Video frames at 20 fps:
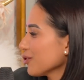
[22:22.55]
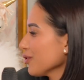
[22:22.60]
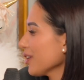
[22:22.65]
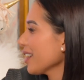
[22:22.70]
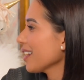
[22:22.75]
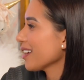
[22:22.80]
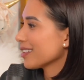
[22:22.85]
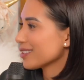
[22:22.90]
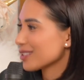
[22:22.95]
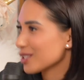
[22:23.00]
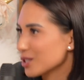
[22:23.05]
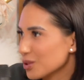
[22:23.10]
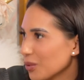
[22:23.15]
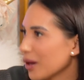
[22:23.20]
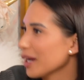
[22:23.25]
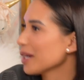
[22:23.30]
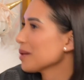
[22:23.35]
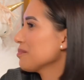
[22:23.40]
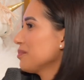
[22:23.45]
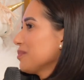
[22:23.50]
Great.
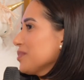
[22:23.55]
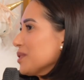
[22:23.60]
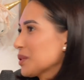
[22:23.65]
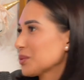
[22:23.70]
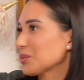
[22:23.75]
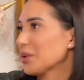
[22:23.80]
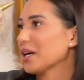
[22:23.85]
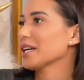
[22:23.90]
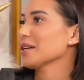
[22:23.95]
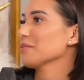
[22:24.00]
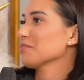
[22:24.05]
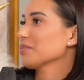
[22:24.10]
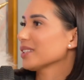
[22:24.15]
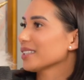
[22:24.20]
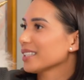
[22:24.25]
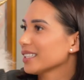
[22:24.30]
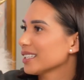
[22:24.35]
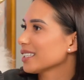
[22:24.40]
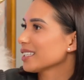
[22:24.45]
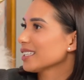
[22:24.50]
Swipe,
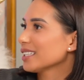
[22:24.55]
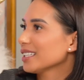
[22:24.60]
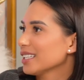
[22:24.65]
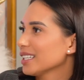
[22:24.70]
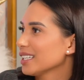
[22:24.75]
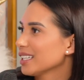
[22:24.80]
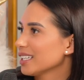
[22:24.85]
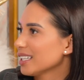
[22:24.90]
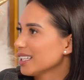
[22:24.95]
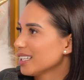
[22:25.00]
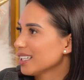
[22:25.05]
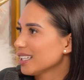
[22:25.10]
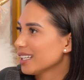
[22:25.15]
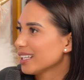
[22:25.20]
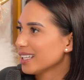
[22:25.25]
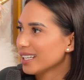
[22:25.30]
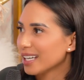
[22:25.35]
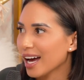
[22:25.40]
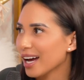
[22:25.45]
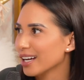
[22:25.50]
like
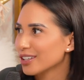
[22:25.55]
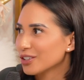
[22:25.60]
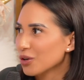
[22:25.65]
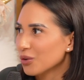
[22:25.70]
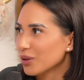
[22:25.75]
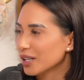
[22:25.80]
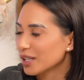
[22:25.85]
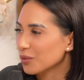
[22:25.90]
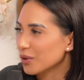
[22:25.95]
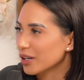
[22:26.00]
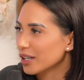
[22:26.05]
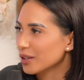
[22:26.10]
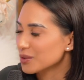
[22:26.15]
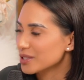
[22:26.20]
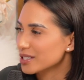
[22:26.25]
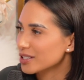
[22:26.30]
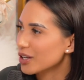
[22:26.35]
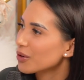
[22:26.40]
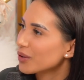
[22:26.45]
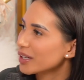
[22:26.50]
not knowing where it
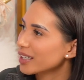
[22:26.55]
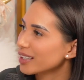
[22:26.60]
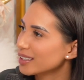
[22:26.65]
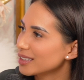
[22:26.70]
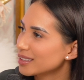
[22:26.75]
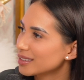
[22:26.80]
was going.